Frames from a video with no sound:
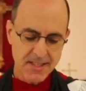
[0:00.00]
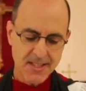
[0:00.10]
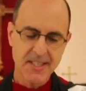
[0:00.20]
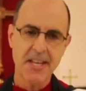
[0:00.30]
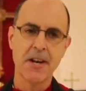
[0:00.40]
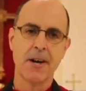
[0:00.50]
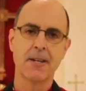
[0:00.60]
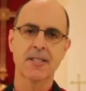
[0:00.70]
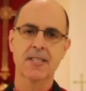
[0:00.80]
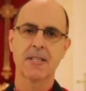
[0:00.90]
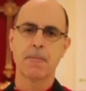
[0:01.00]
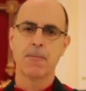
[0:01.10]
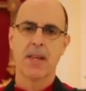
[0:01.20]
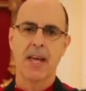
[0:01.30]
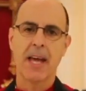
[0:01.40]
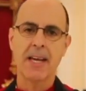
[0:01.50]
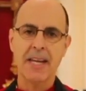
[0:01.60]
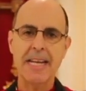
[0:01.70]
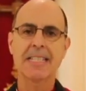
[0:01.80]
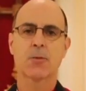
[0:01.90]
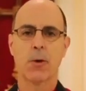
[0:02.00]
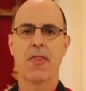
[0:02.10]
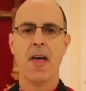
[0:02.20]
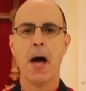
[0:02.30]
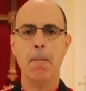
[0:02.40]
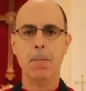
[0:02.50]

sinners and eats with them.